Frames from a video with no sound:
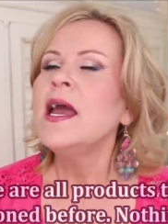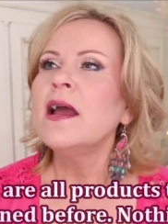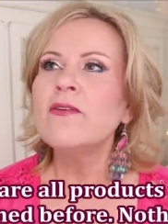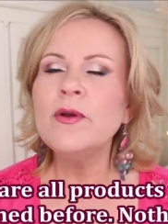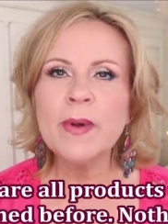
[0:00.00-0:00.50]

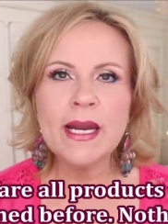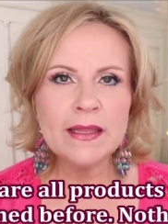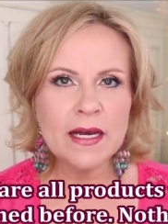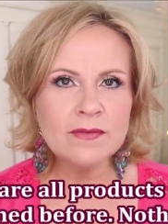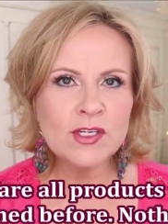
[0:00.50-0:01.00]
Everybody
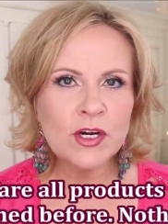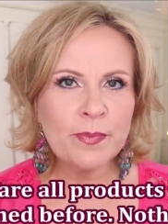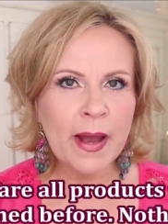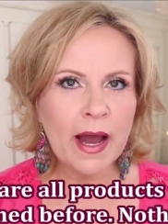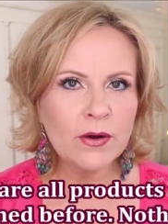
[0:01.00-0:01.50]
loves her
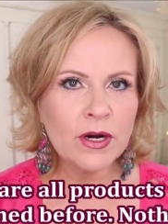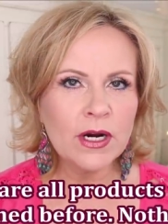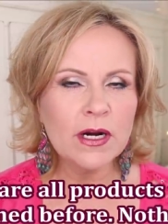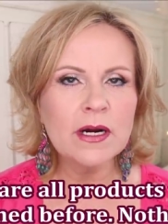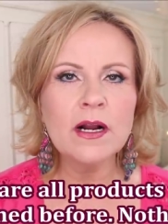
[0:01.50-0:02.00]

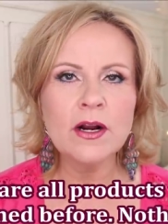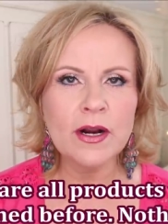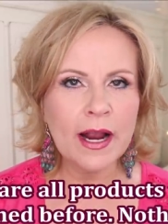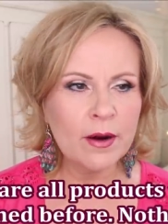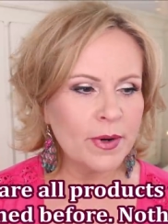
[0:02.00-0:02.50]
powder,
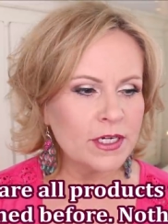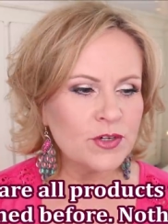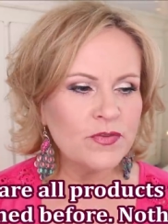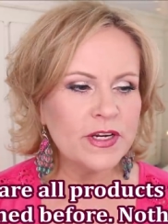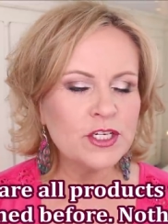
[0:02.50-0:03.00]
her
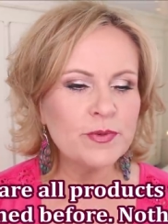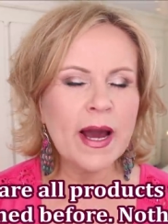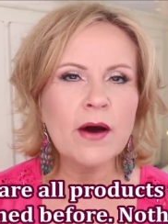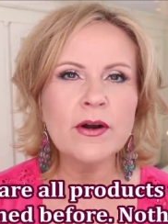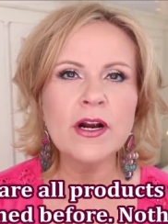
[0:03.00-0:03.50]
airbrushed finished
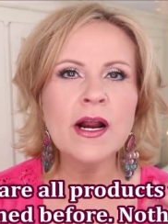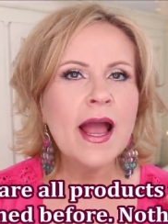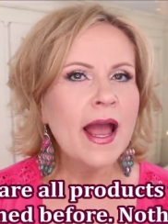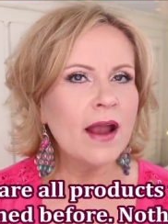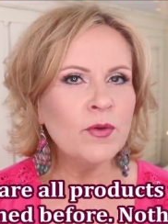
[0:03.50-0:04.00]
powder.
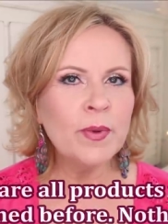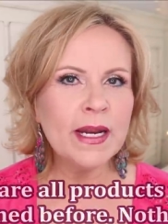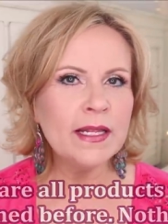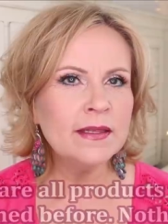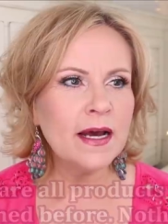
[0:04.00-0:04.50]

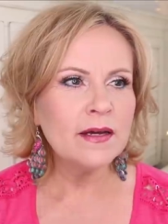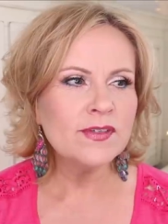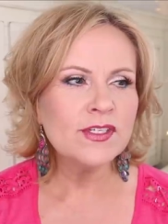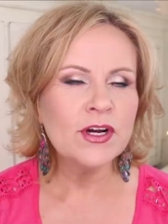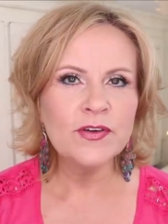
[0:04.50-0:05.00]
Everybody
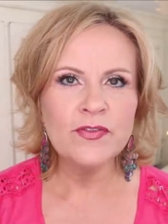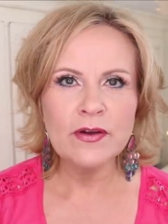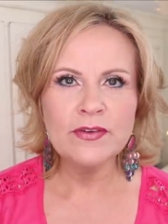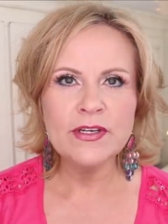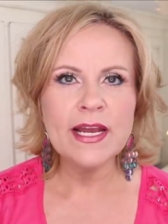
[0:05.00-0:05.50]
loves her
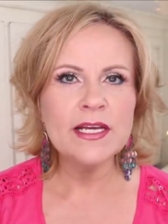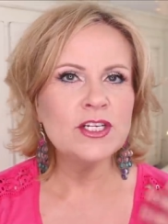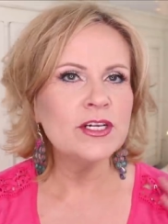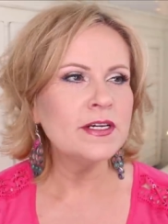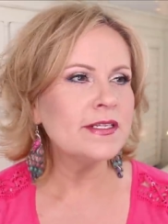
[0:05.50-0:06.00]

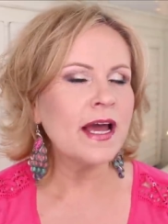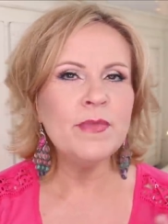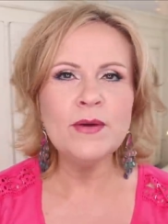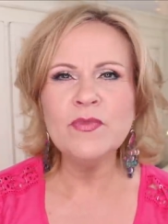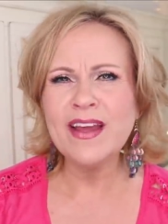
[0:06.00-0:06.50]
foundations. I
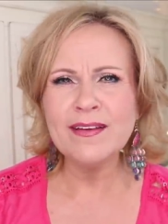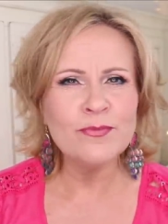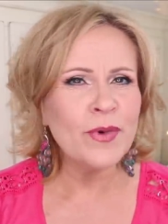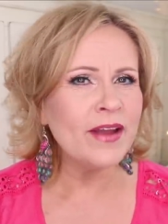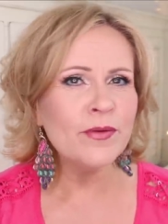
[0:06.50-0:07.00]
mean, they
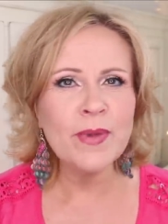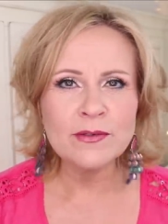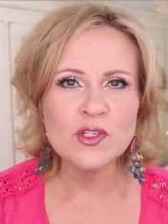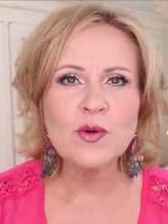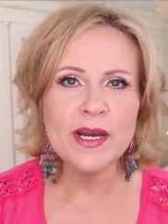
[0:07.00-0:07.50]
rave
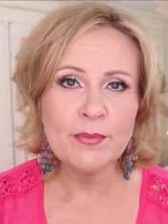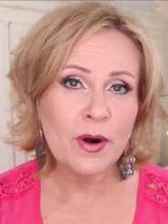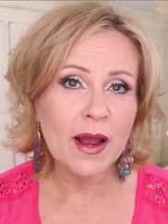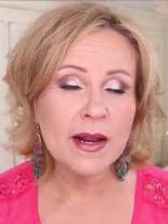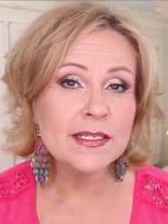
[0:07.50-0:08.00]
about so many
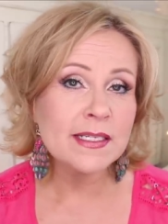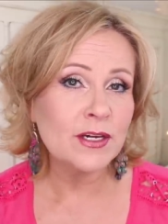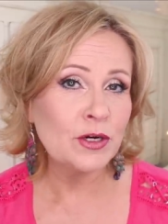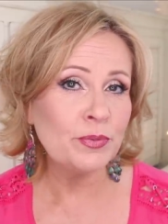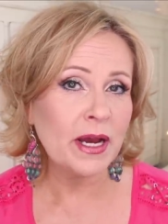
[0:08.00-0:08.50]
products in
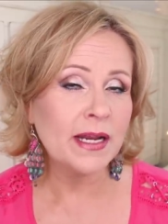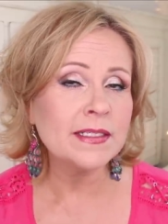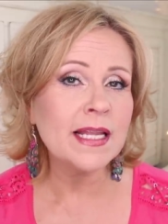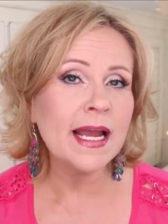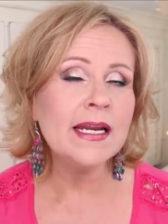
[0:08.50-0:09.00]
her
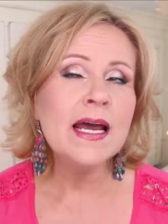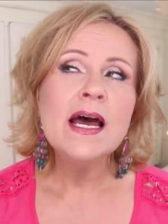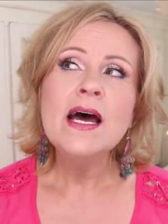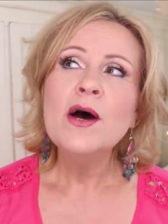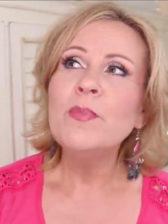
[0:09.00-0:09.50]
product line,
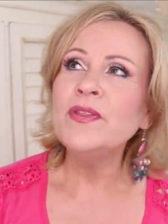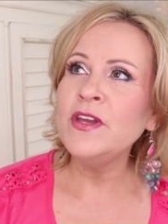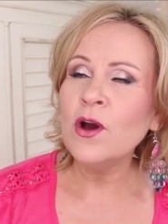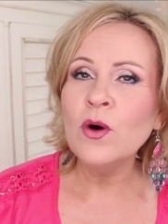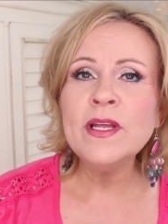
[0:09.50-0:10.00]
but
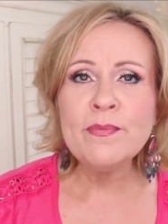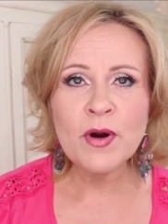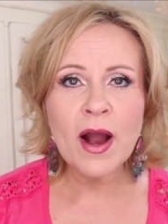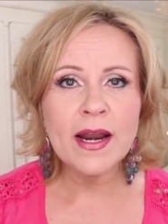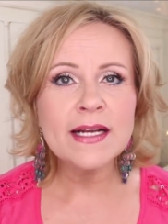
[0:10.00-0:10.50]
the only
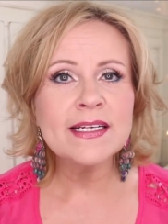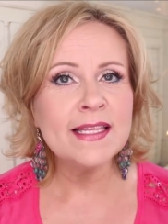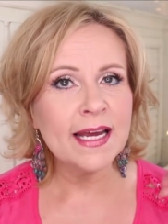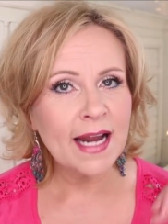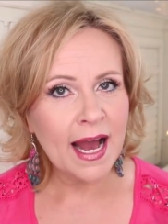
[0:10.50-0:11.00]
product
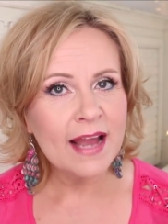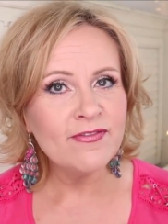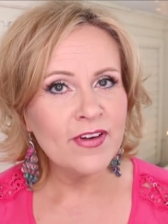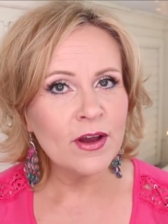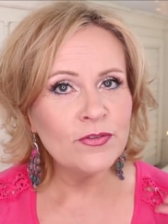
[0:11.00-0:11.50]
that I
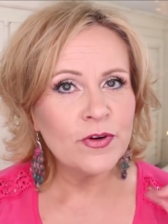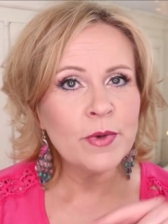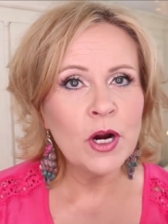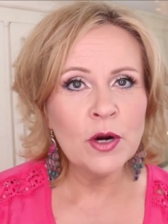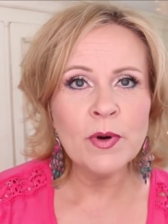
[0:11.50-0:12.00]
found from
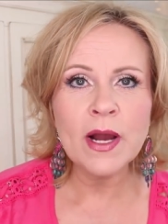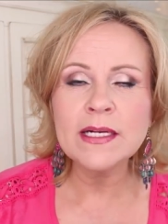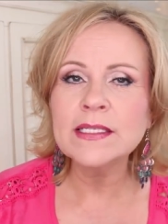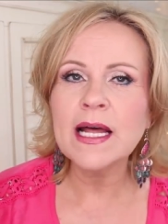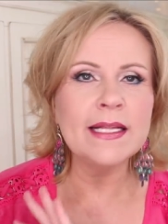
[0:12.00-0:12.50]
her
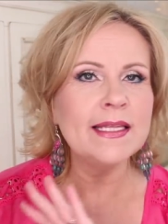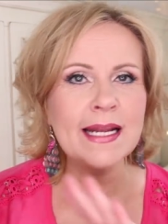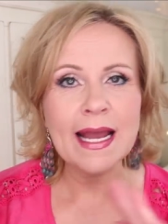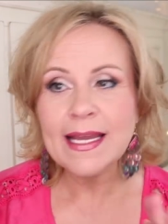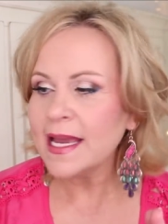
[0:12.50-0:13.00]
product line that
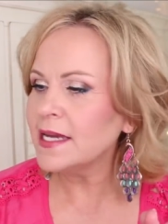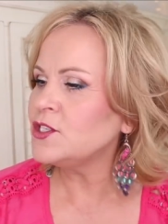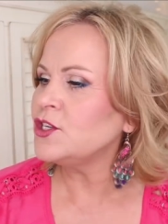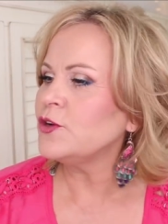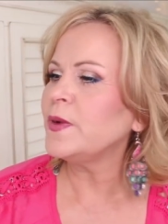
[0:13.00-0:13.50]
I can't
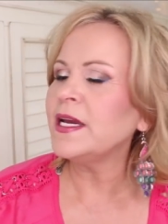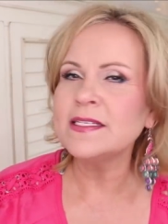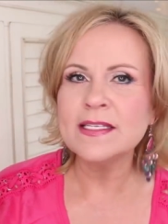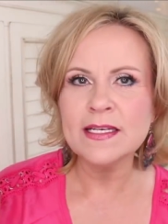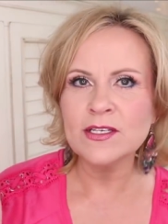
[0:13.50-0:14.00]
dupe
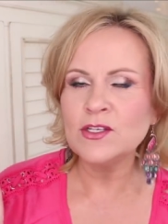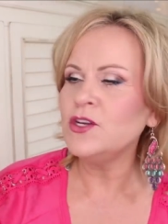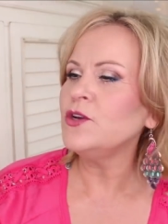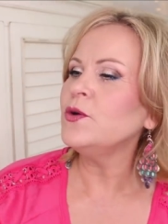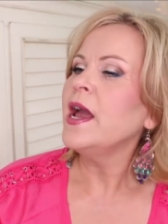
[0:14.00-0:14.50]
is this
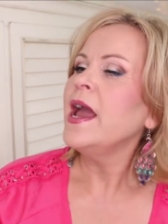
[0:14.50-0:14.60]
new